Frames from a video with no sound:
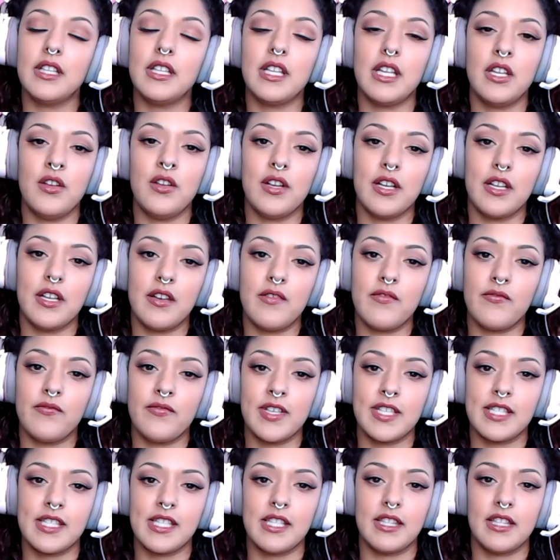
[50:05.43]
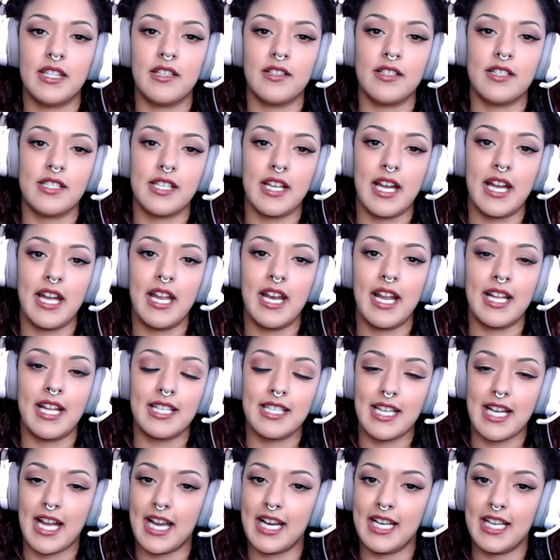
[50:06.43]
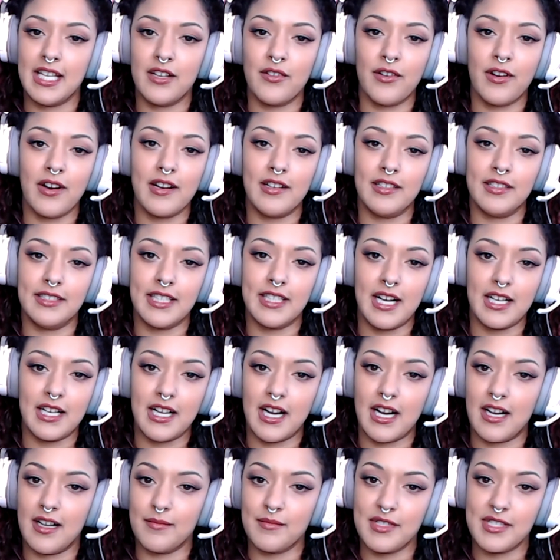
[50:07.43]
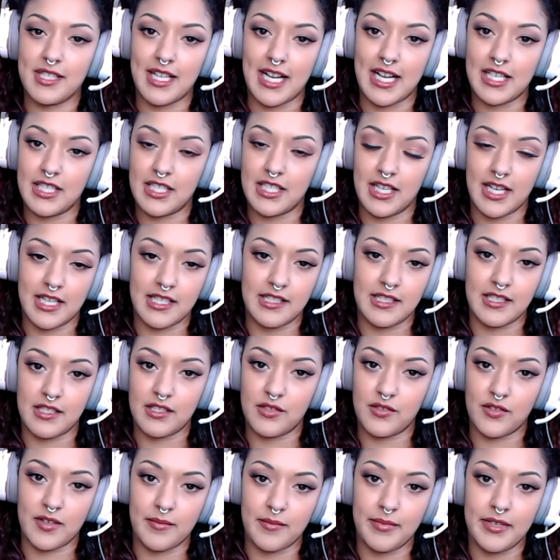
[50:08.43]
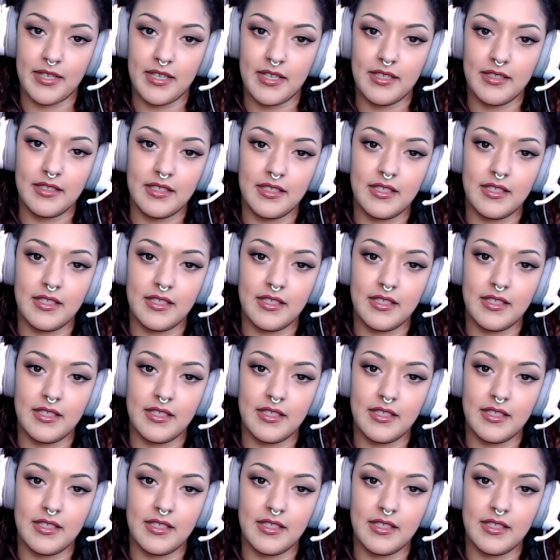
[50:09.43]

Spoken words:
You can visit their site at tinyurl.com/yesastripper.